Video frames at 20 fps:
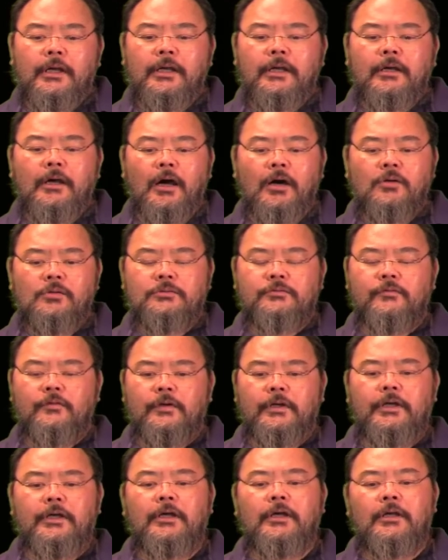holds
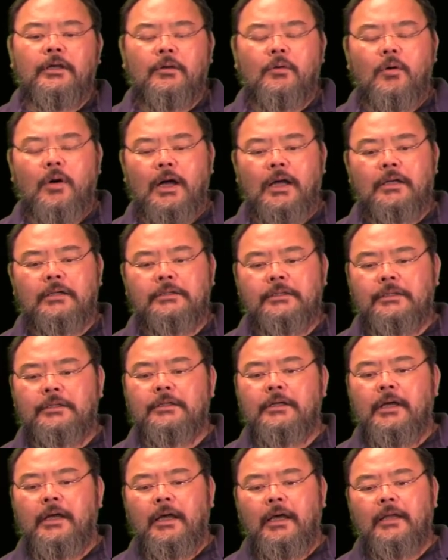for
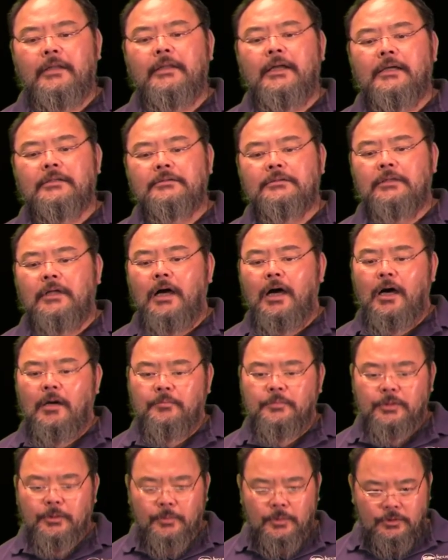inequality, and that's the
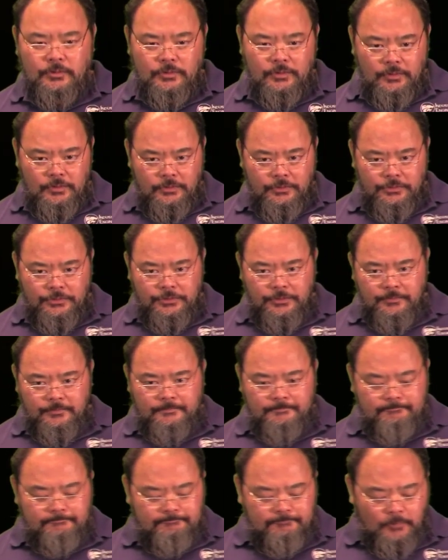optimal solution.
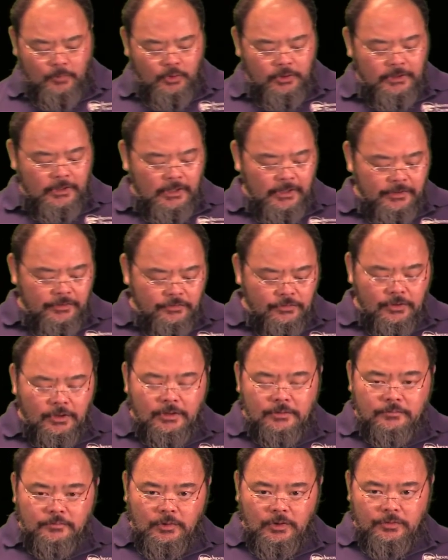But later
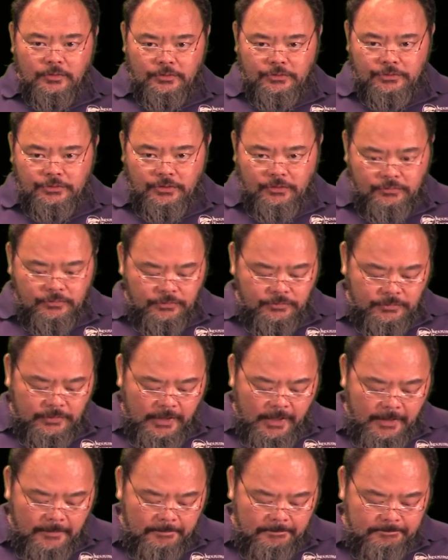on, I'm going to show you
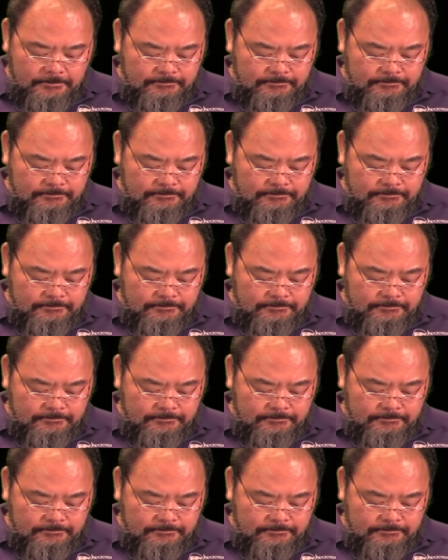that.